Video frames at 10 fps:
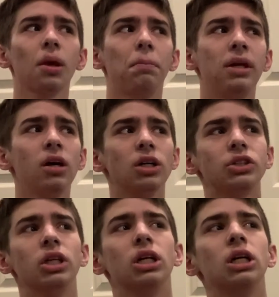Because
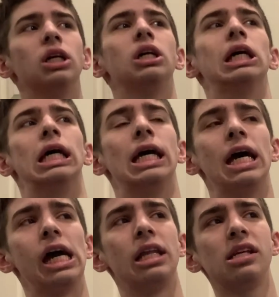
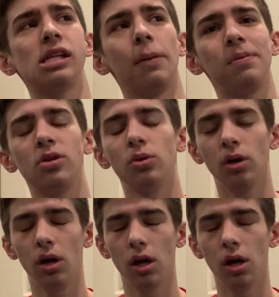in this episode,